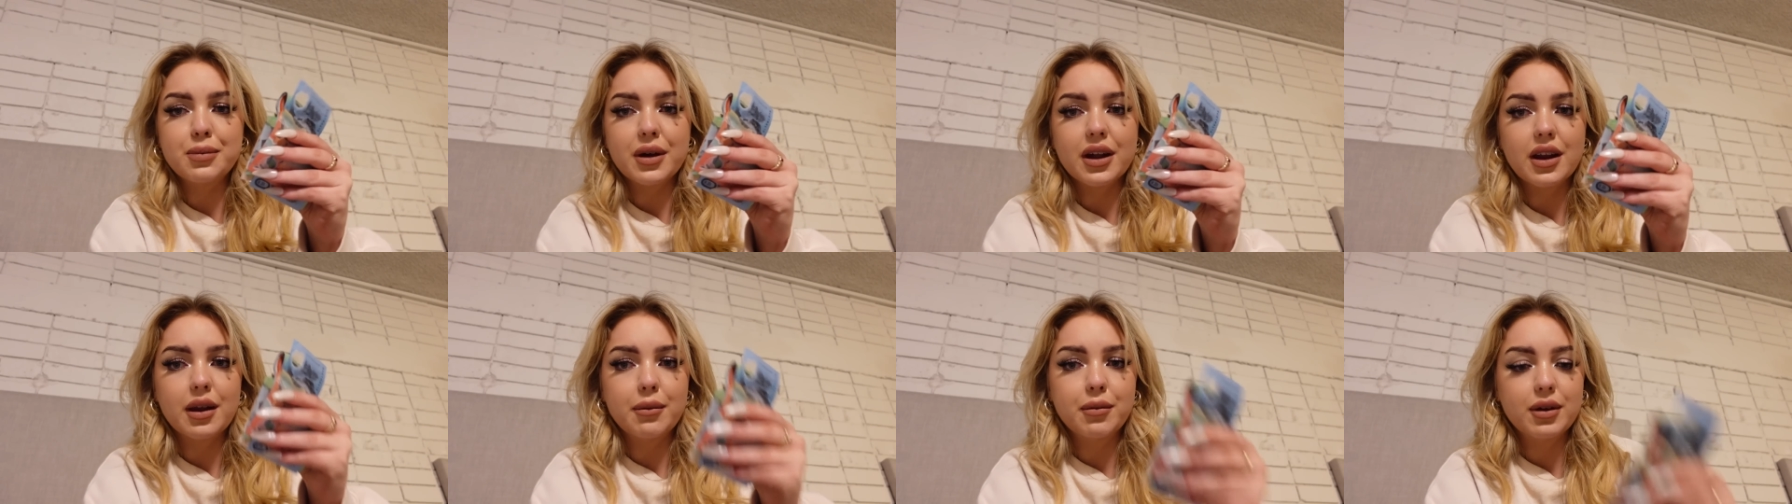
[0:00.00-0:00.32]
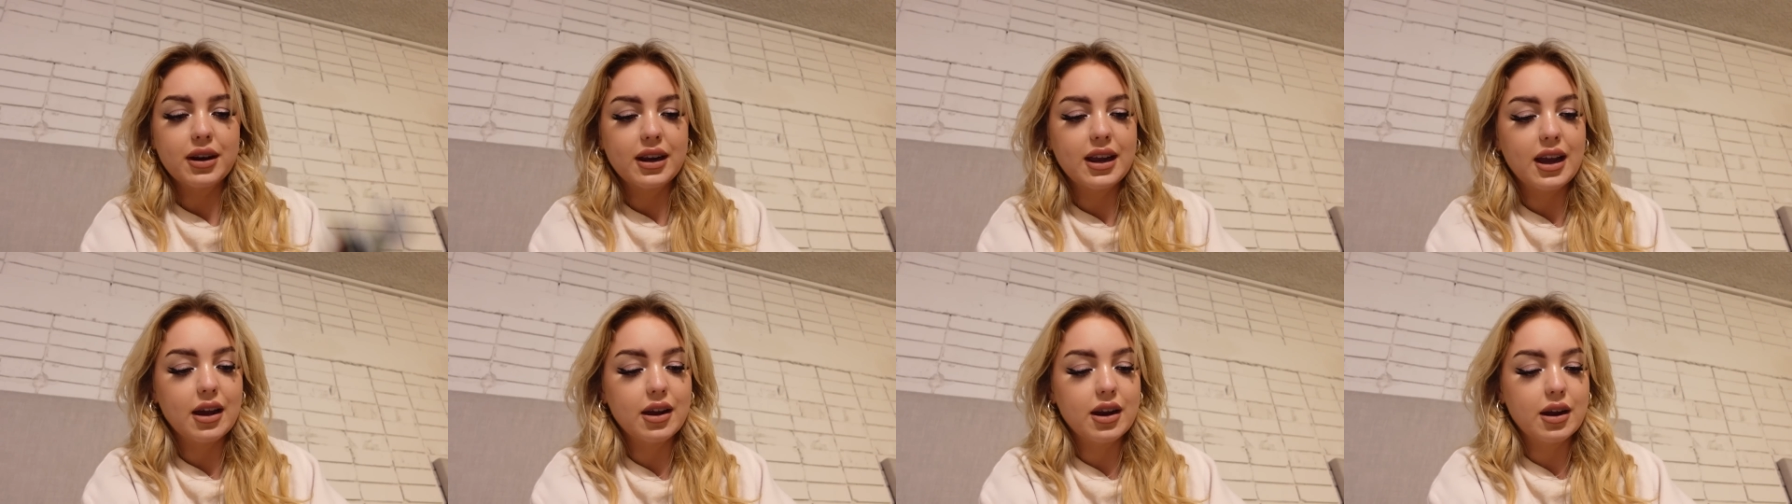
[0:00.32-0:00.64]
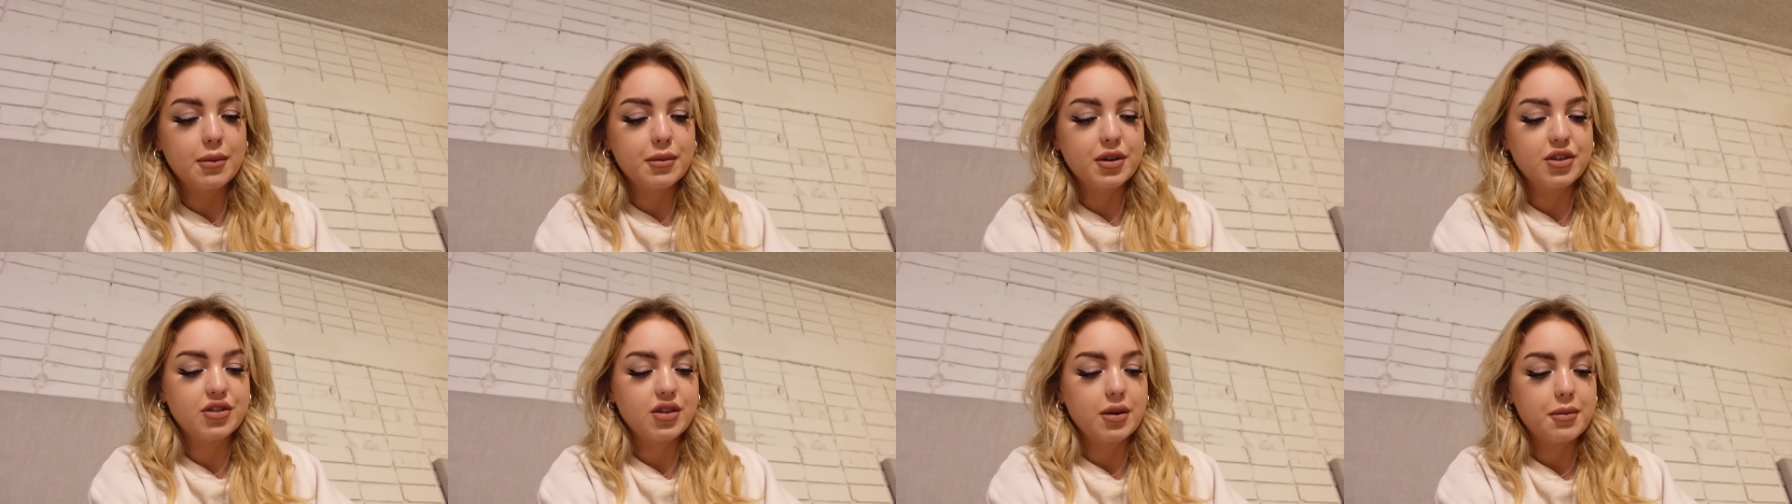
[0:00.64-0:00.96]
but i'm going to count
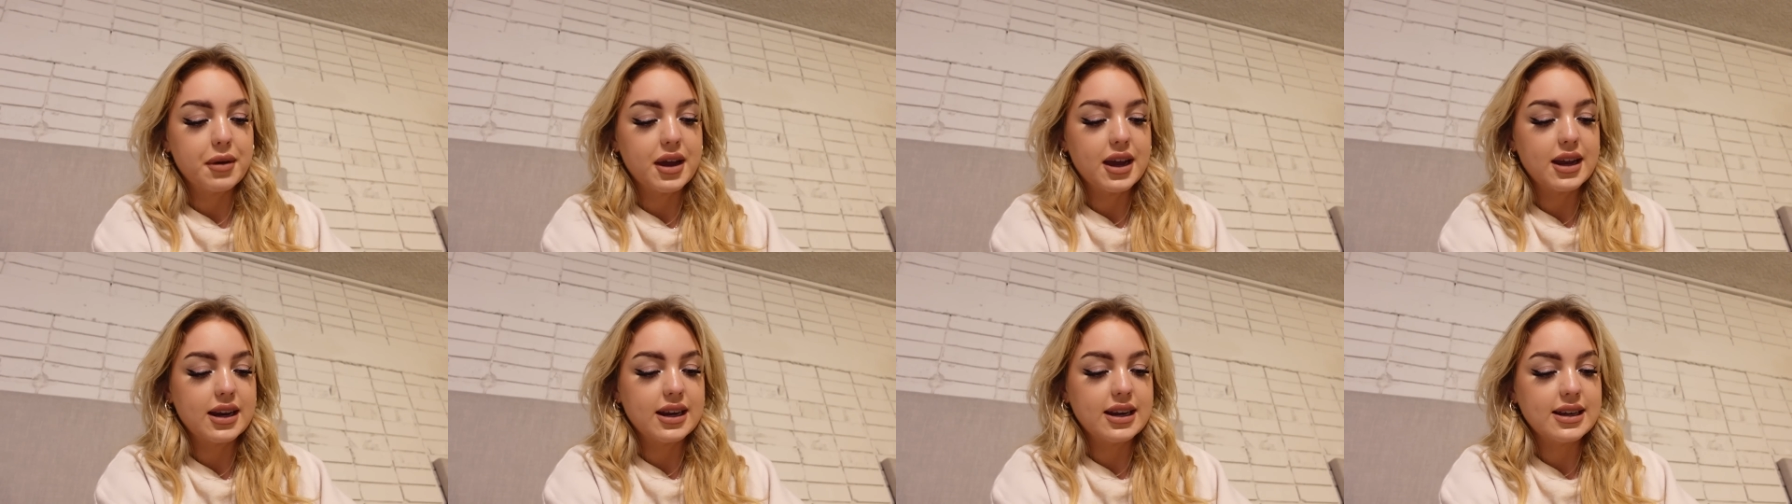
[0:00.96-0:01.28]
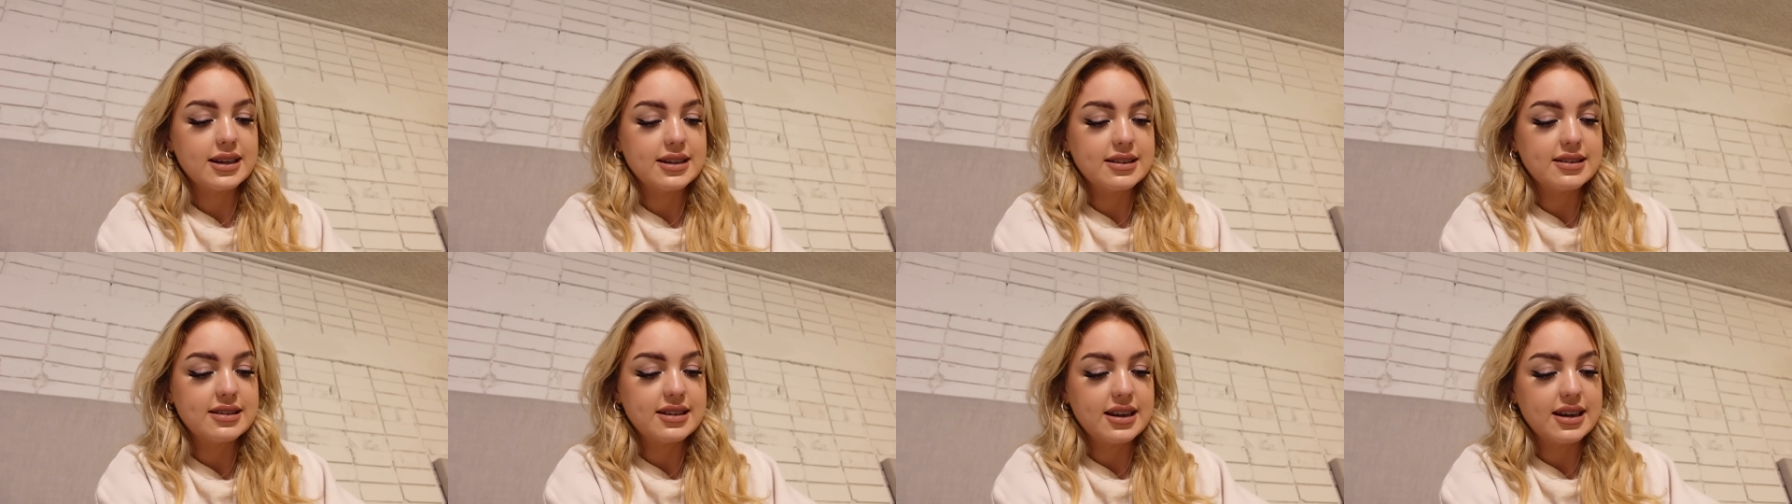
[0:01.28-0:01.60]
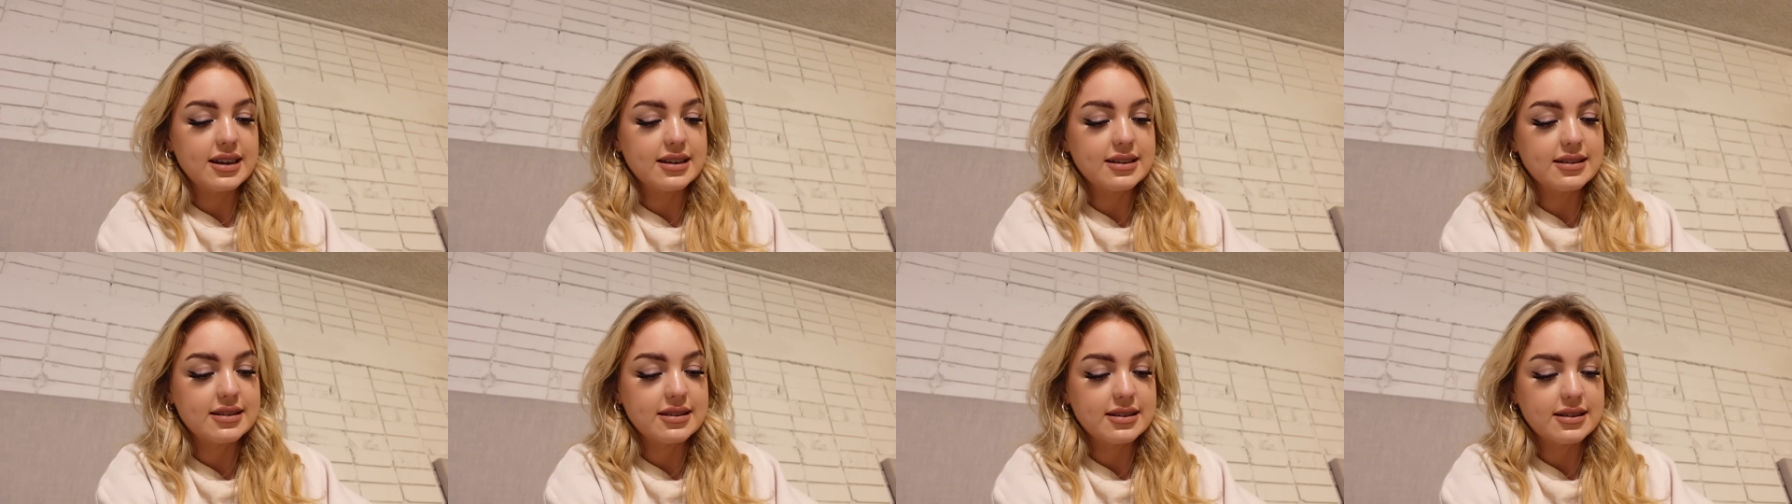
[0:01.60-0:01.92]
how much i made in
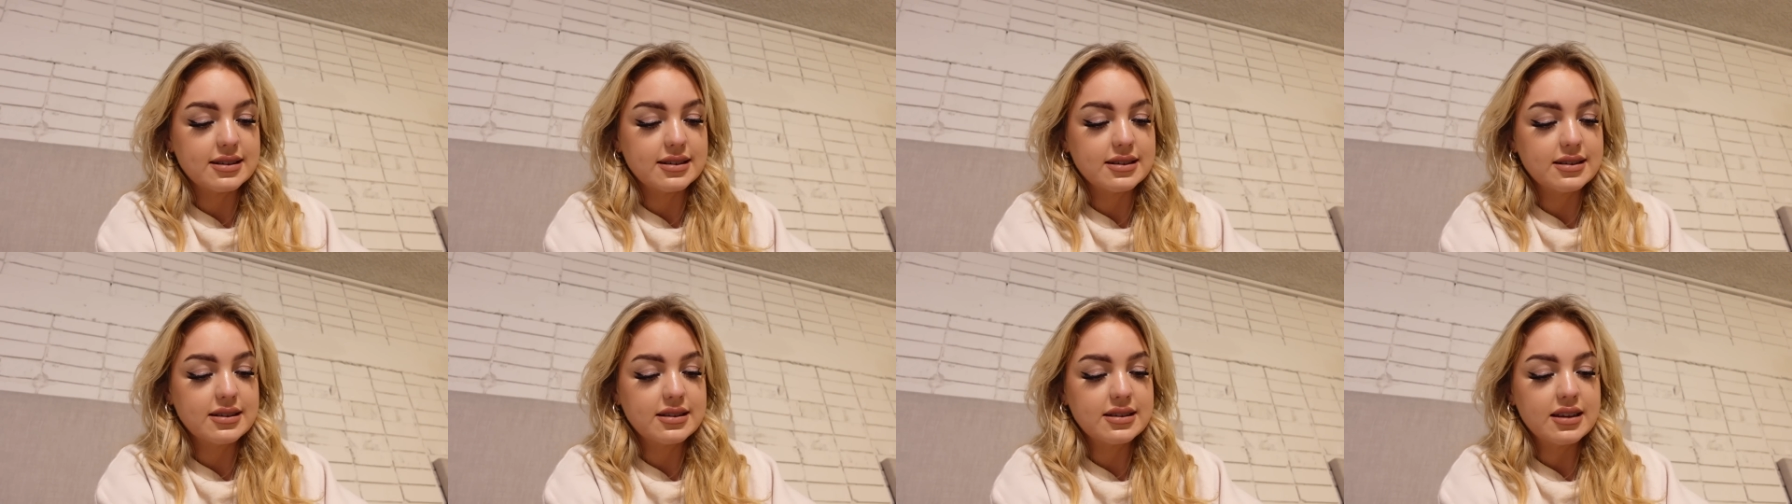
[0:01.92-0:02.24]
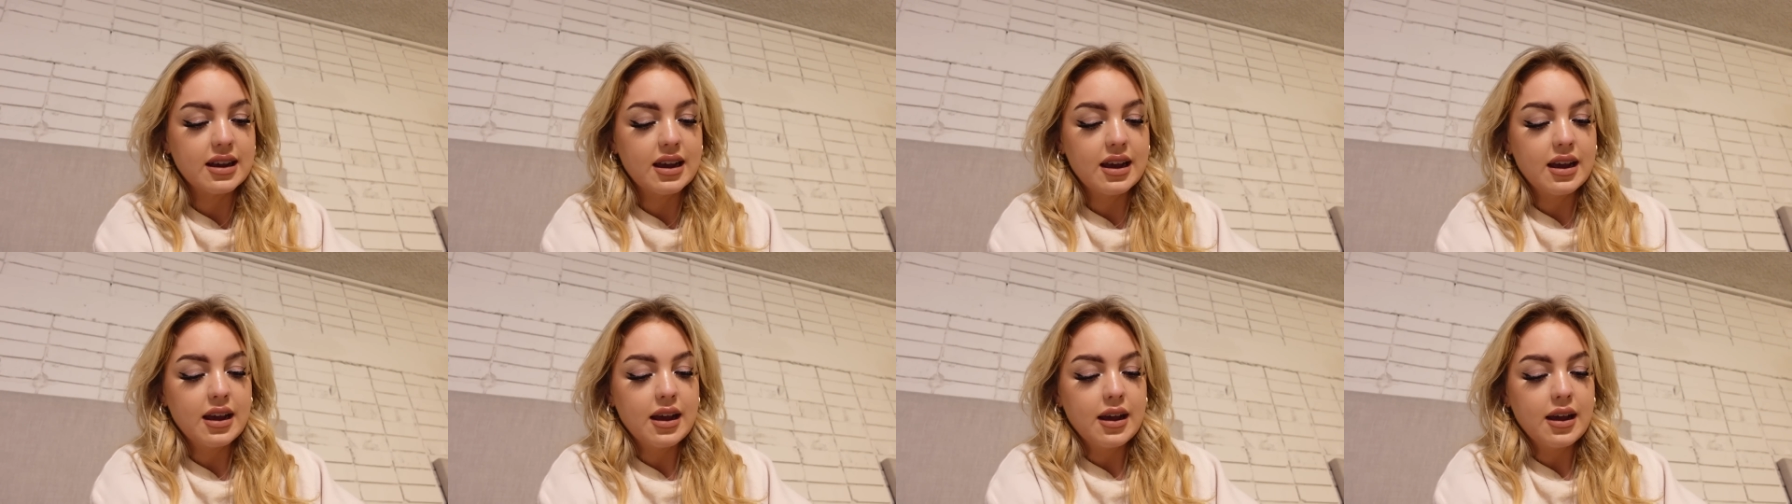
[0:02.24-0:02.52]
dances